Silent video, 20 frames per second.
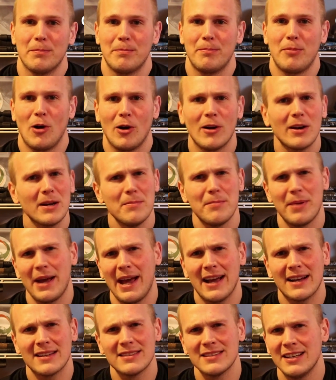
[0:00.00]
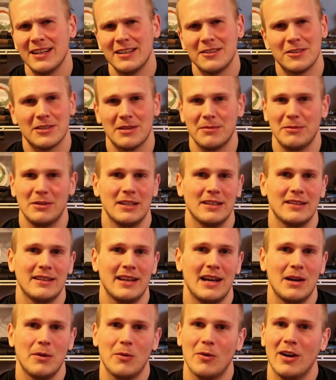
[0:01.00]
park and pack sites or something like
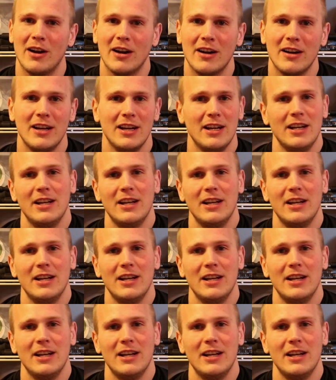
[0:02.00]
that, where